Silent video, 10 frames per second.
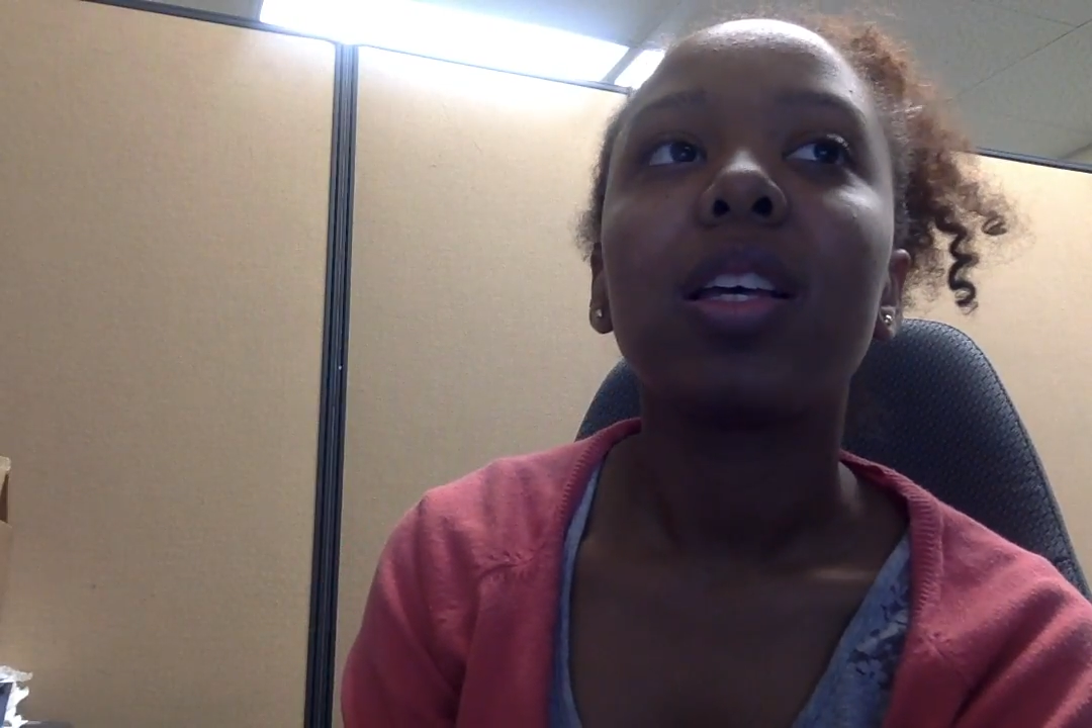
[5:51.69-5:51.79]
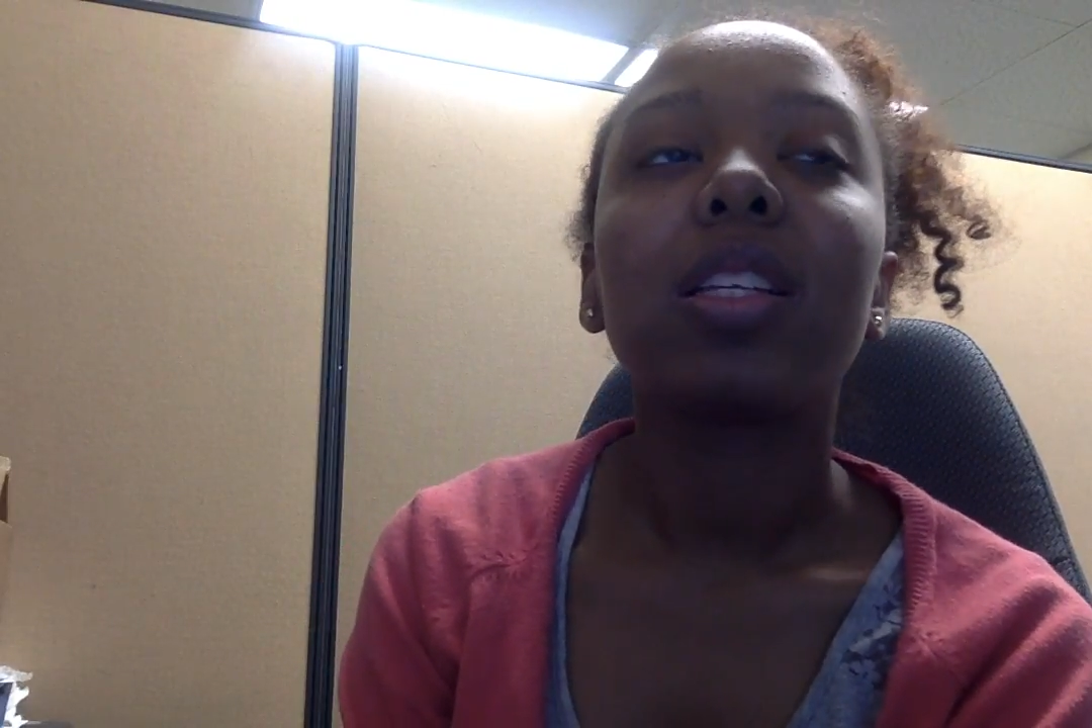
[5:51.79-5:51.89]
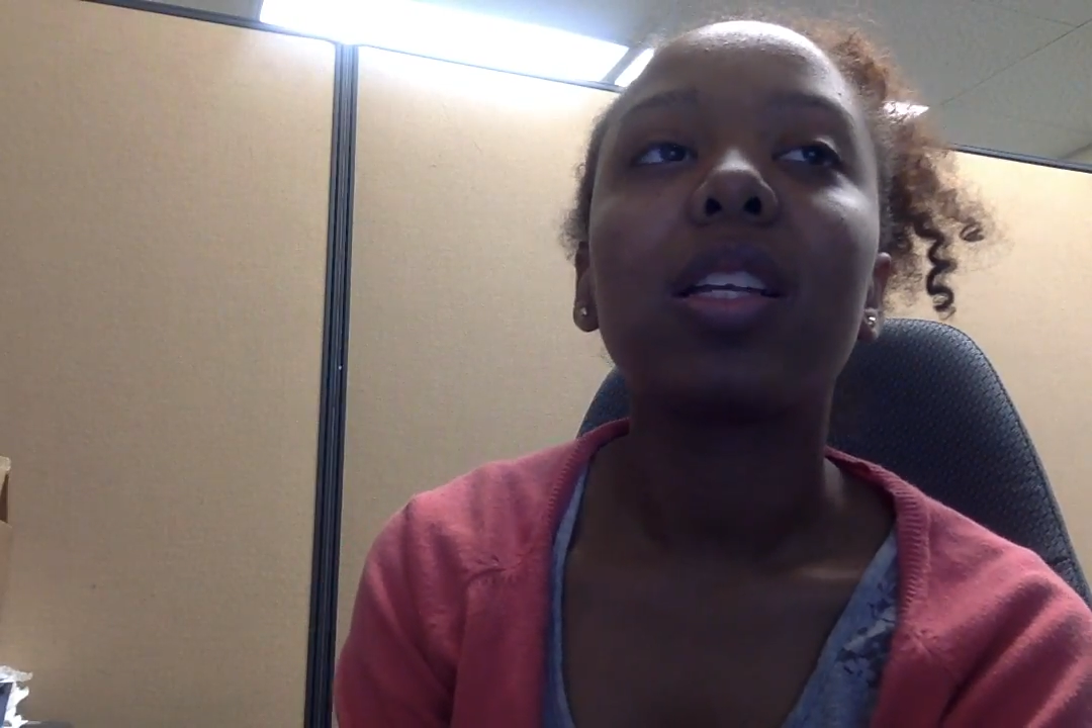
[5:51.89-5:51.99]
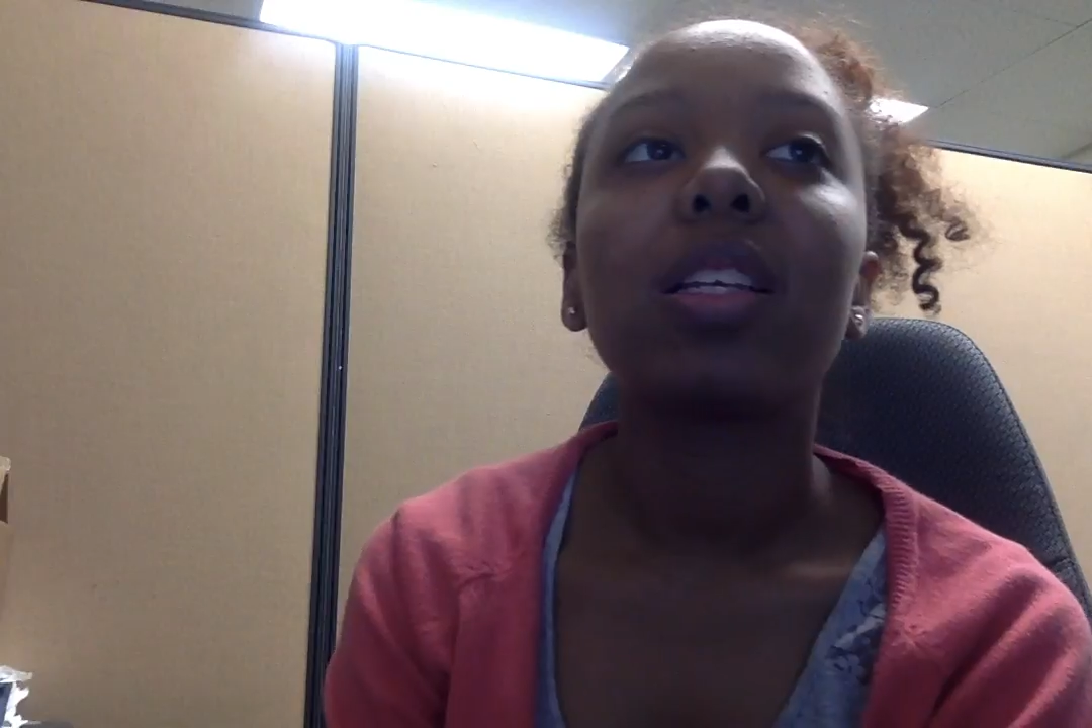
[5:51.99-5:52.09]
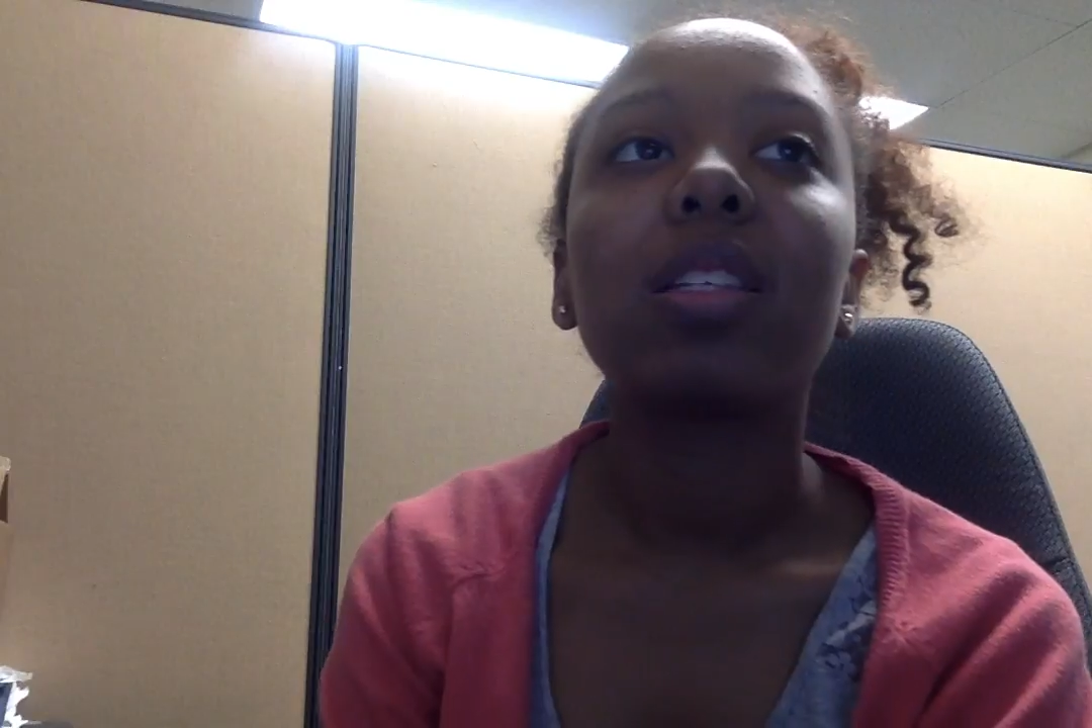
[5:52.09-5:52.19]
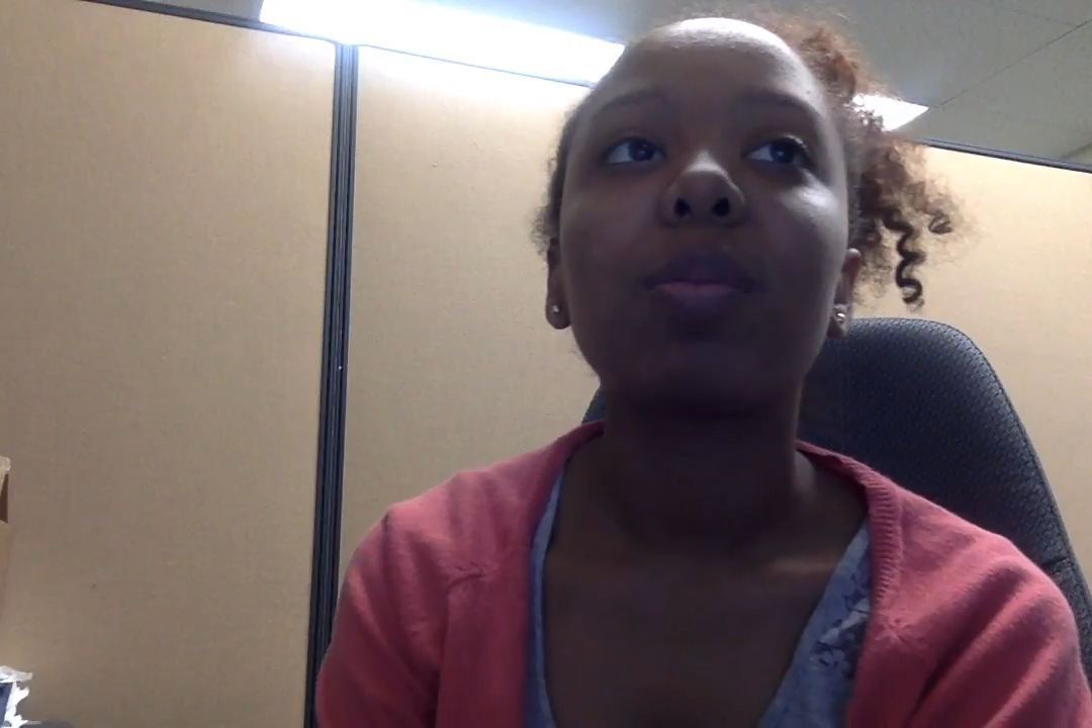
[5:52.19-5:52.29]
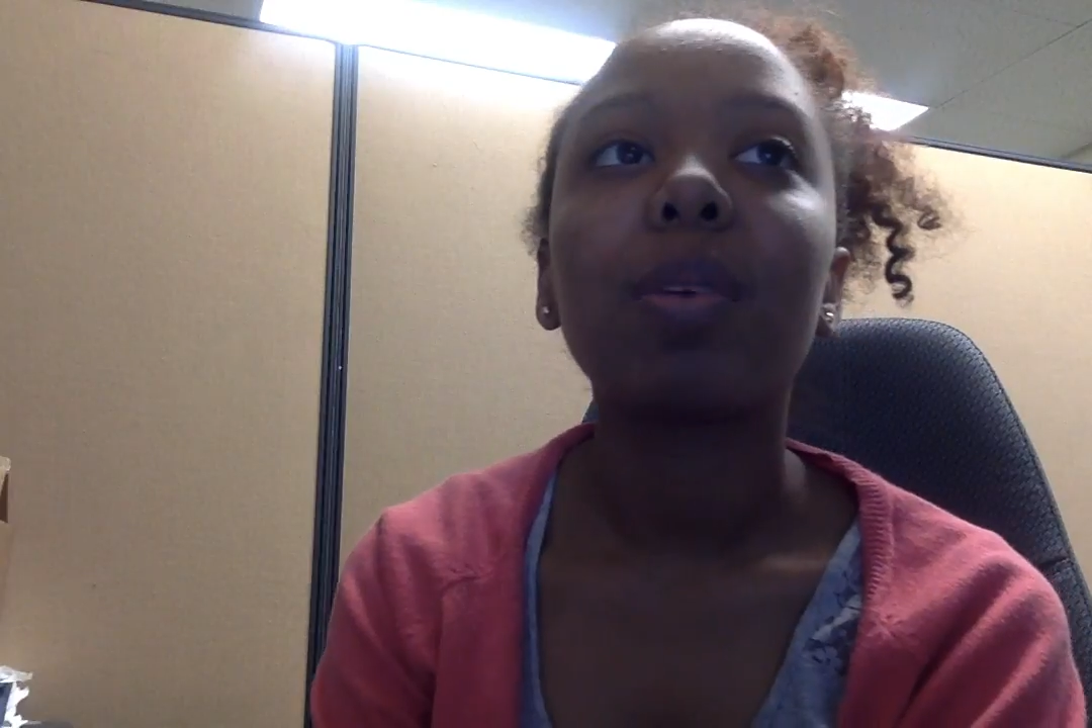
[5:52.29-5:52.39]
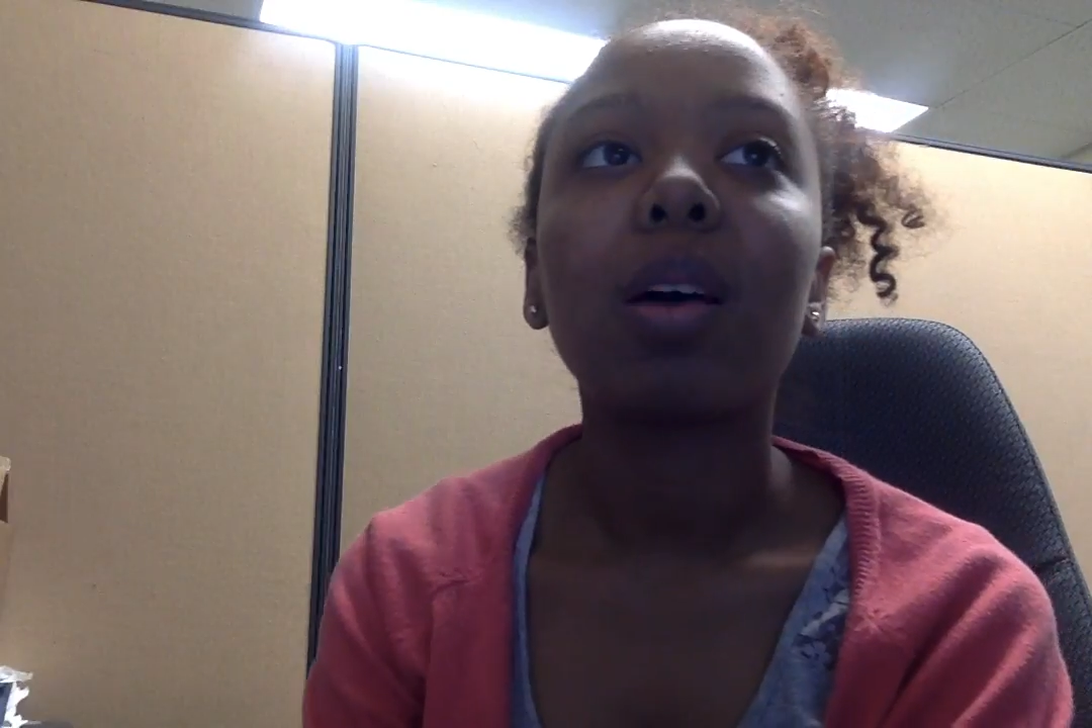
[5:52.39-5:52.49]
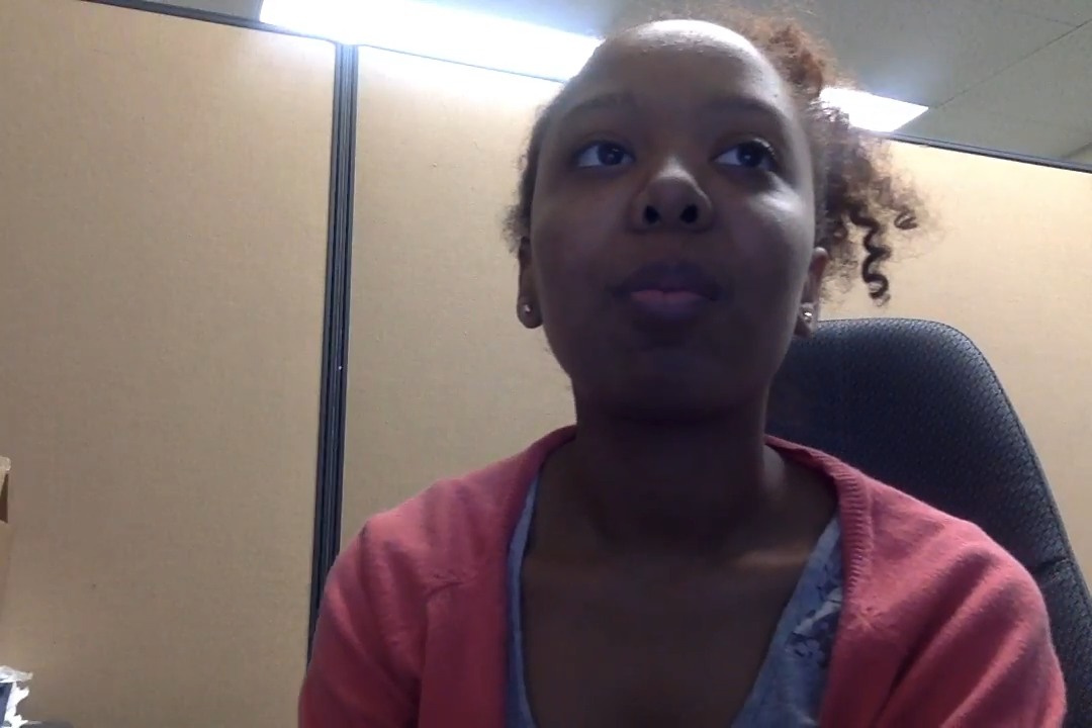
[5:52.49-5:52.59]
is anticipate